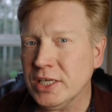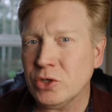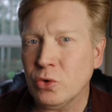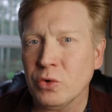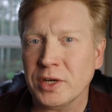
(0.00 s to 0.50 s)

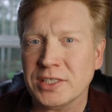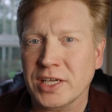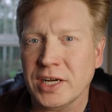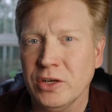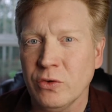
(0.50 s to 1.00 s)
cool and
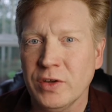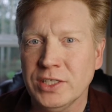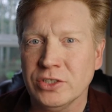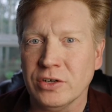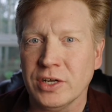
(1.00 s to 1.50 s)
exciting new
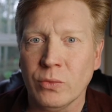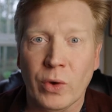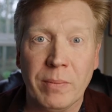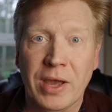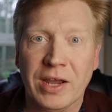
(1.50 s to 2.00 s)
feature in
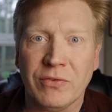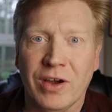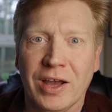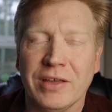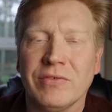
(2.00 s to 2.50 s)
Webpack
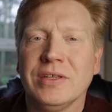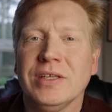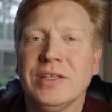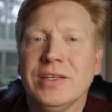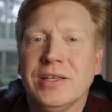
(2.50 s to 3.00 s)
5.
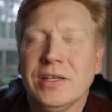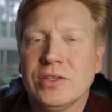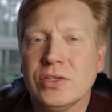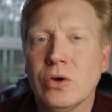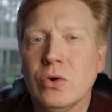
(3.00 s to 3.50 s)

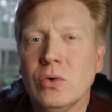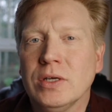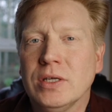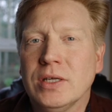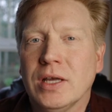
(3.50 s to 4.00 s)
So
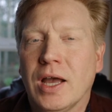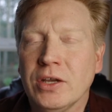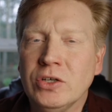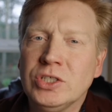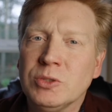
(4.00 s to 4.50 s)
I
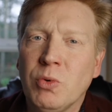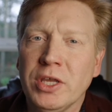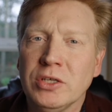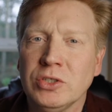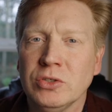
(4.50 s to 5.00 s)
could just
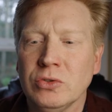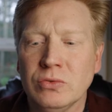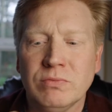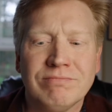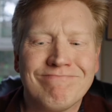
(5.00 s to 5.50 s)
point you
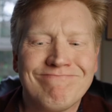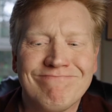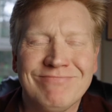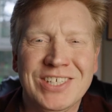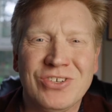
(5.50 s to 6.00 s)
to
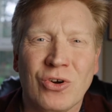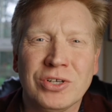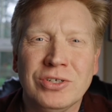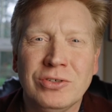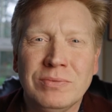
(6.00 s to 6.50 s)
this
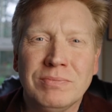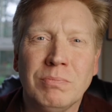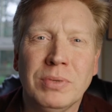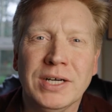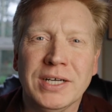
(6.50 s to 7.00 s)
article,
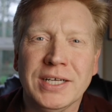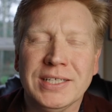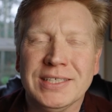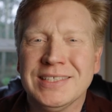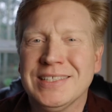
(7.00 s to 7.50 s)

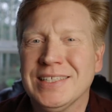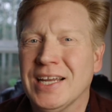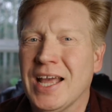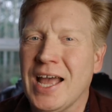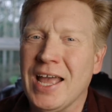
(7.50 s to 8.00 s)
but
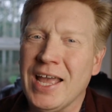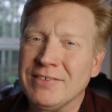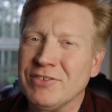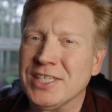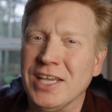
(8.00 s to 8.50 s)
I
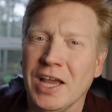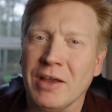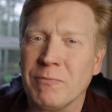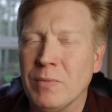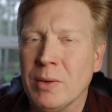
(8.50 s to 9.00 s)
have to say
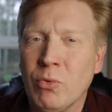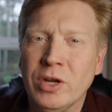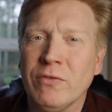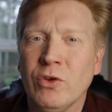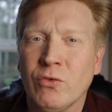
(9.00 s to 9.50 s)
I, I
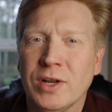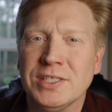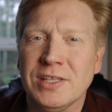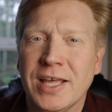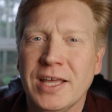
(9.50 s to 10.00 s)
pointed a few friends
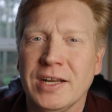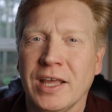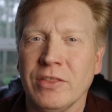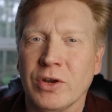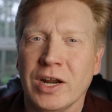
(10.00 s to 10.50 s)
to that
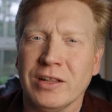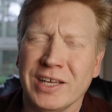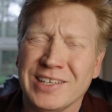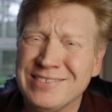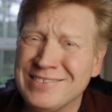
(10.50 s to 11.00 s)
and they're kind of
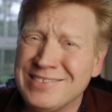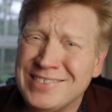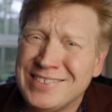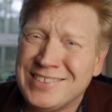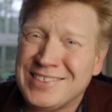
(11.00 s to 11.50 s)
like, mm,
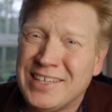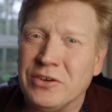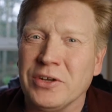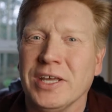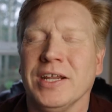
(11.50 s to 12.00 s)
I
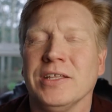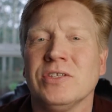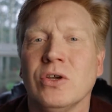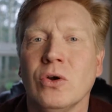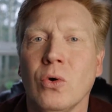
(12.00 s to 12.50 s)
don't get it.
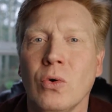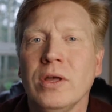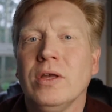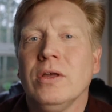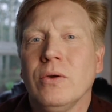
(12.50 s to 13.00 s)
So
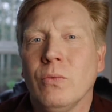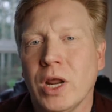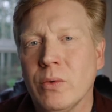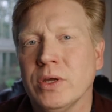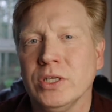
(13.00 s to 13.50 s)
what
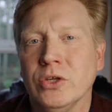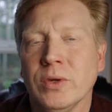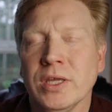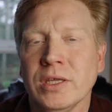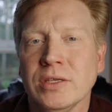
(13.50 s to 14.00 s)
I want to
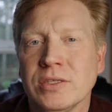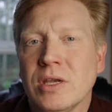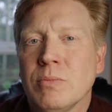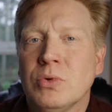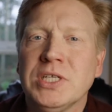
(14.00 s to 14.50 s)
do is
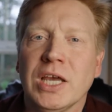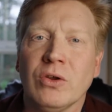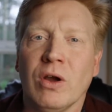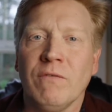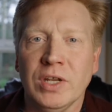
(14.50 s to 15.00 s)
put
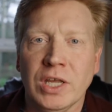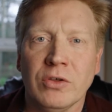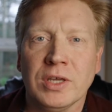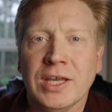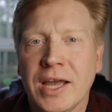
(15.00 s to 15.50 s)
together a
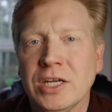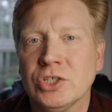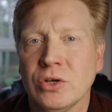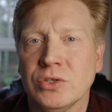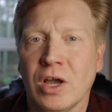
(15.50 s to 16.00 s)
video that kind of
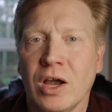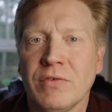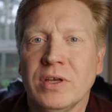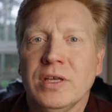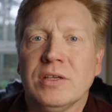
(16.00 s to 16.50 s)
shows
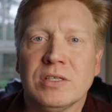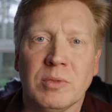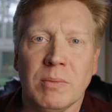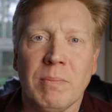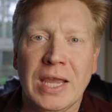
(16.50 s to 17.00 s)
off some
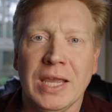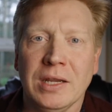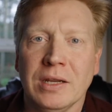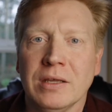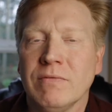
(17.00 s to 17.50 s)
of the
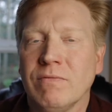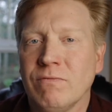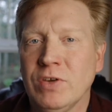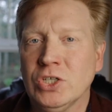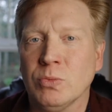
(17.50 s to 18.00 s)
main
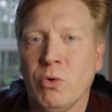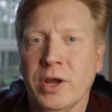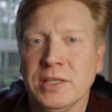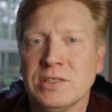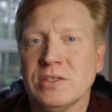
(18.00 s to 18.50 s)
feature
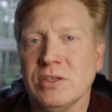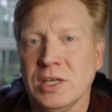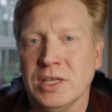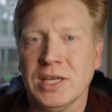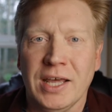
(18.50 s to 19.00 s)
points so that
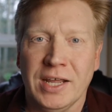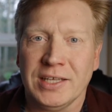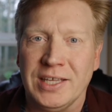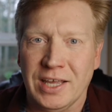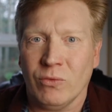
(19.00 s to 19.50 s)
you can kind
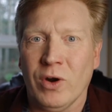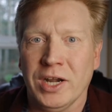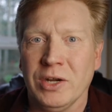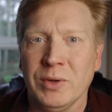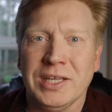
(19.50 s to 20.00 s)
of get right
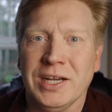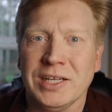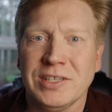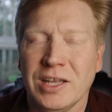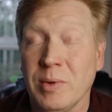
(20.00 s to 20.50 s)
into it and get
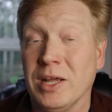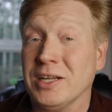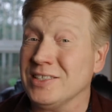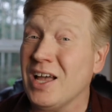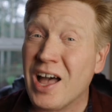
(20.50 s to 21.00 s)
excited about it
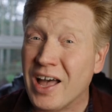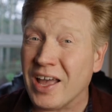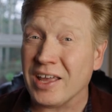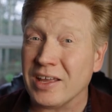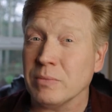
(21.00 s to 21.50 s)
because
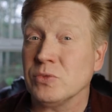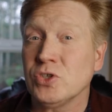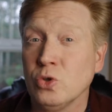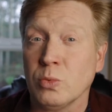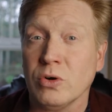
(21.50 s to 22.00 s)
I am
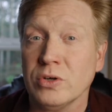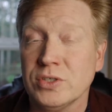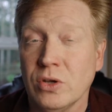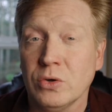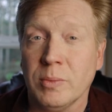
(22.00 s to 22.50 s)
super
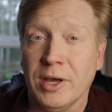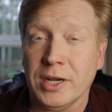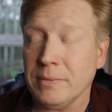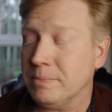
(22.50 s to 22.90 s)
stoked about it.